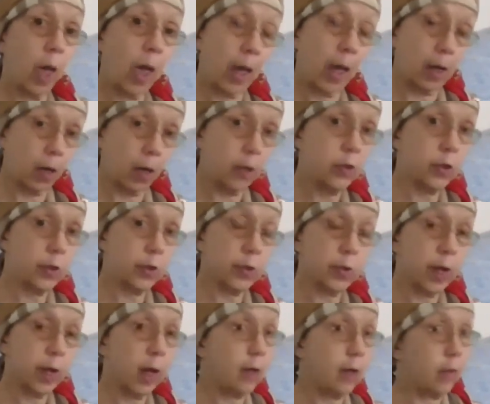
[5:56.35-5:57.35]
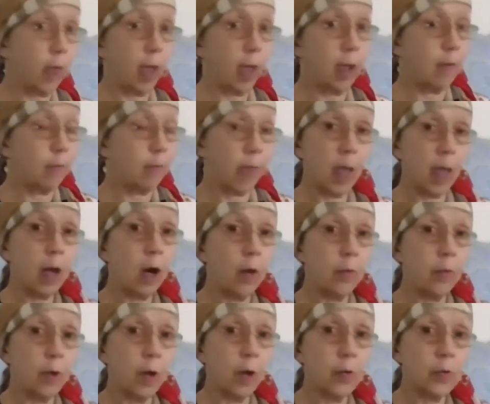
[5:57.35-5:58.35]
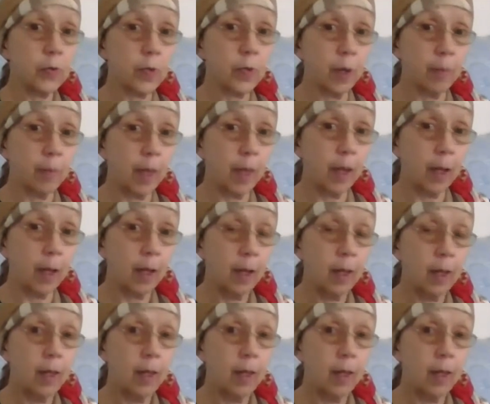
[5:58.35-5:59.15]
and understand that if they don't know something,